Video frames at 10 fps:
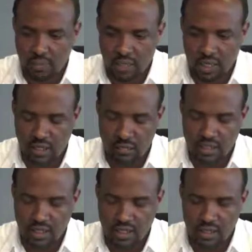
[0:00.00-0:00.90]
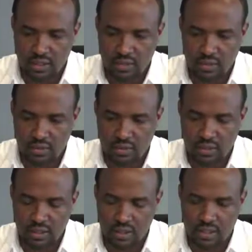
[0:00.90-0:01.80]
embankments, and
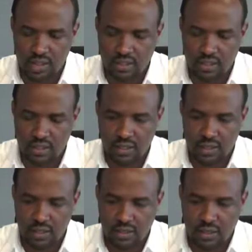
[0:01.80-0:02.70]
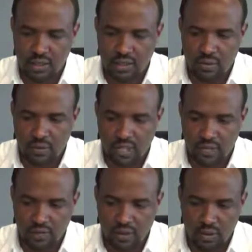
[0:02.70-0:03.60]
during that,
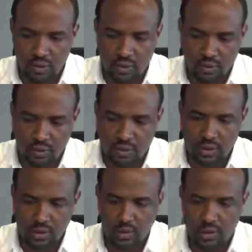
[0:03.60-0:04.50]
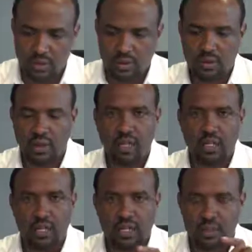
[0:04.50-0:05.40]
whenever we put
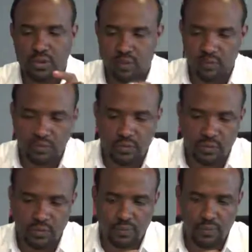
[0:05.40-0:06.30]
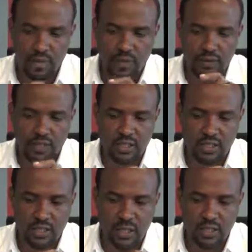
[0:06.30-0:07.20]
any inch of diversion
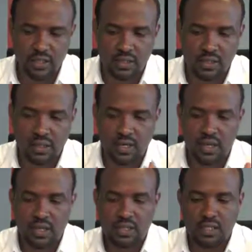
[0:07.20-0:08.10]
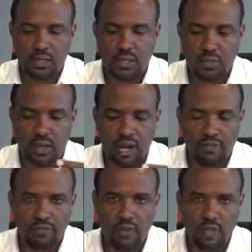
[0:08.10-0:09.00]
structures, there would be
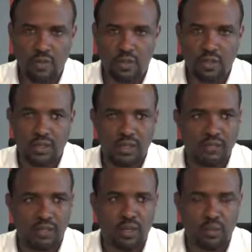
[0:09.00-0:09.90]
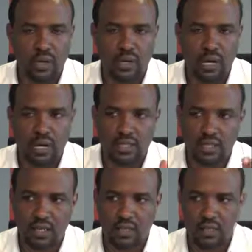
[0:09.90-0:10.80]
afflux where the flood will rise
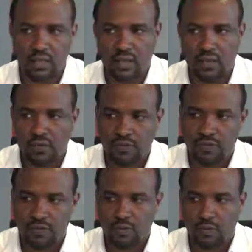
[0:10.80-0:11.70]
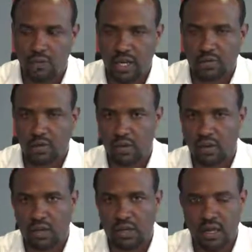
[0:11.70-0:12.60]
and may flow
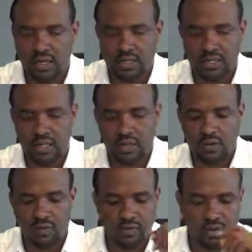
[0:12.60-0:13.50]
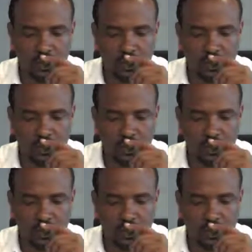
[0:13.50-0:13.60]
in either side of